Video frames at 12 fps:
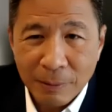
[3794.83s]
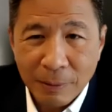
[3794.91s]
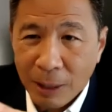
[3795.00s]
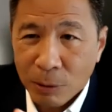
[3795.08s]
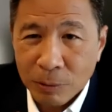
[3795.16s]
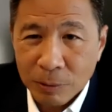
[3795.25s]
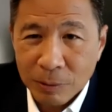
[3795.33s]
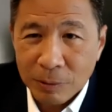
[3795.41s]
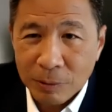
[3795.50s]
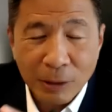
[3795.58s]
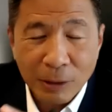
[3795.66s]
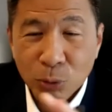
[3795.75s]
Now,
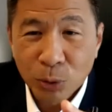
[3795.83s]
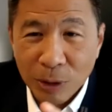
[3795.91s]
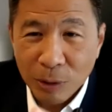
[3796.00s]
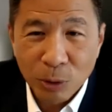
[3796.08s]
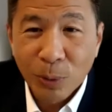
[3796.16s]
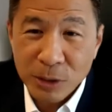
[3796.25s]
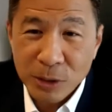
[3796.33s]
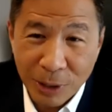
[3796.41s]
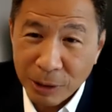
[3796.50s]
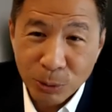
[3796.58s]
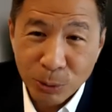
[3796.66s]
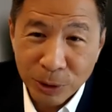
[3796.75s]
there are two ways you
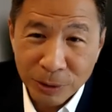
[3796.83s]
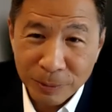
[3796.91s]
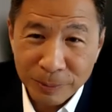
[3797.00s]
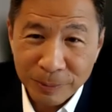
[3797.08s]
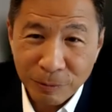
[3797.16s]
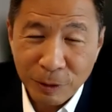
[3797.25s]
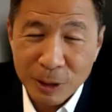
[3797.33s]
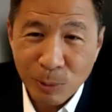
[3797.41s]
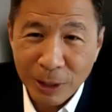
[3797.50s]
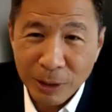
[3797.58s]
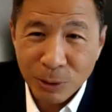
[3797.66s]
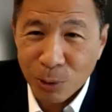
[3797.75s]
can do it. First
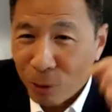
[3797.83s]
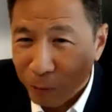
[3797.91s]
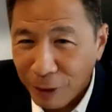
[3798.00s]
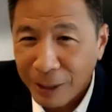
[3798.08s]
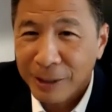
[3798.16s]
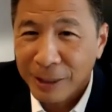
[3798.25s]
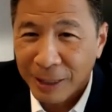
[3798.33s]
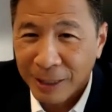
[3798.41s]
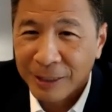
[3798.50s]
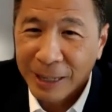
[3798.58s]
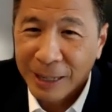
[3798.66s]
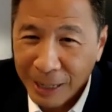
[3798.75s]
one, you go and fire
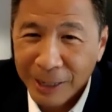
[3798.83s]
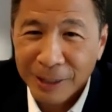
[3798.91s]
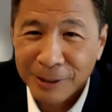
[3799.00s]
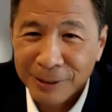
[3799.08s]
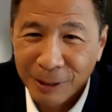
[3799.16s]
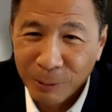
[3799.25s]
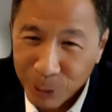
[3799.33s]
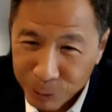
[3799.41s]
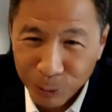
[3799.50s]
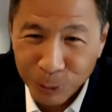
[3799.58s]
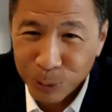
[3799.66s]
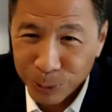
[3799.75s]
the guy that works
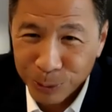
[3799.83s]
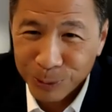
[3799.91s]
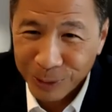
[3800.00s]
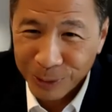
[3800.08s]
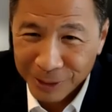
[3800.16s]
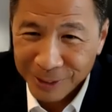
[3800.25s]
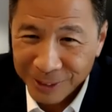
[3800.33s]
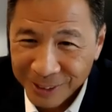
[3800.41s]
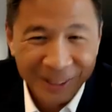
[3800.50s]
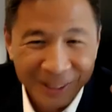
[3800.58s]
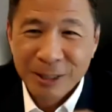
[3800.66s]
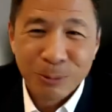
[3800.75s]
for you, right?
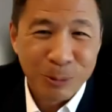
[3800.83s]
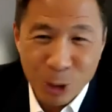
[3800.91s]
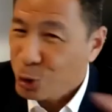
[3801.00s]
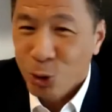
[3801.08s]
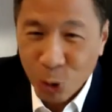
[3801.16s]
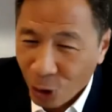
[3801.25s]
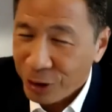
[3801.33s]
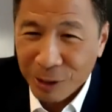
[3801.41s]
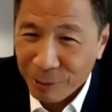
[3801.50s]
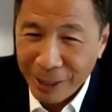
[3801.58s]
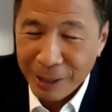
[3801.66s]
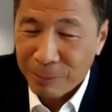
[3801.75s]
Which is not the
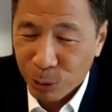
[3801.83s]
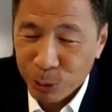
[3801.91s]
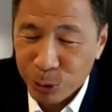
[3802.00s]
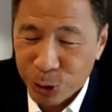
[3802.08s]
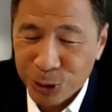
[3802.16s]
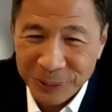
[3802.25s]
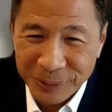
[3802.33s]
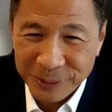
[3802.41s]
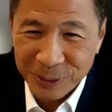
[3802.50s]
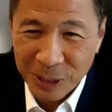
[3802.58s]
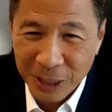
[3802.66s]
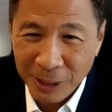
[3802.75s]
right approach,
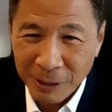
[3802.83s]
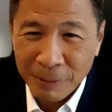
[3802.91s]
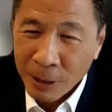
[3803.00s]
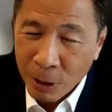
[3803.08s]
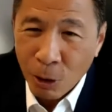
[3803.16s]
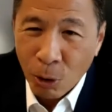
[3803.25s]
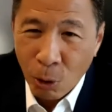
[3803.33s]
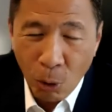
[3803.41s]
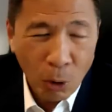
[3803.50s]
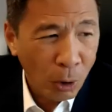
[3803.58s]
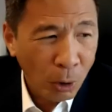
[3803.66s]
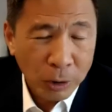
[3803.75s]
okay?
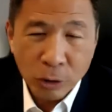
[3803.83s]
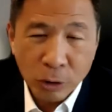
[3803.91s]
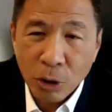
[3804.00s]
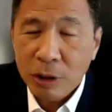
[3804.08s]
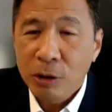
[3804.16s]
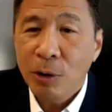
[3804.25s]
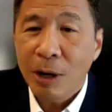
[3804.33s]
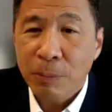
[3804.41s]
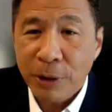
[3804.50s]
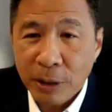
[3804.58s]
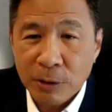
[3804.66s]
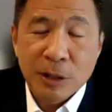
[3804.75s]
Or you continue to
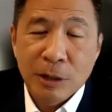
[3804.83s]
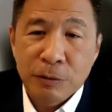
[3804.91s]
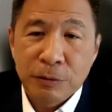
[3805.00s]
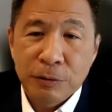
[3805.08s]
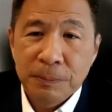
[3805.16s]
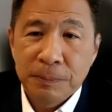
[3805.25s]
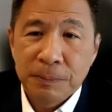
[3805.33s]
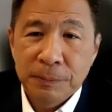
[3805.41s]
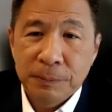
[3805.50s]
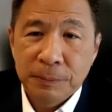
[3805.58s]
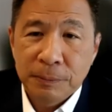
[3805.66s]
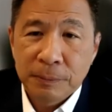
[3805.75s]
upgrade yourself.
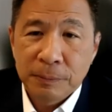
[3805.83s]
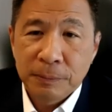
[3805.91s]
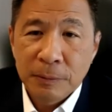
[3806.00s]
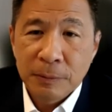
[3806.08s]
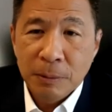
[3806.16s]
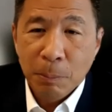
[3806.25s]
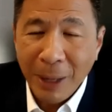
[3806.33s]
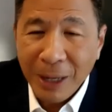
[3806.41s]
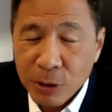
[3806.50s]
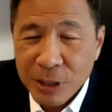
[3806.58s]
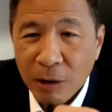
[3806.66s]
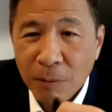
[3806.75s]
Make
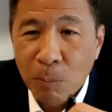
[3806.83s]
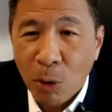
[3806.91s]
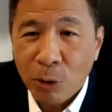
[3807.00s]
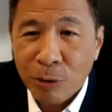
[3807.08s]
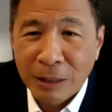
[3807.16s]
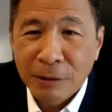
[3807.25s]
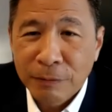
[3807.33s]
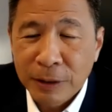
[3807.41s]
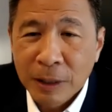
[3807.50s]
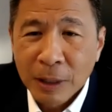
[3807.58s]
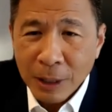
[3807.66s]
yourself more relevant.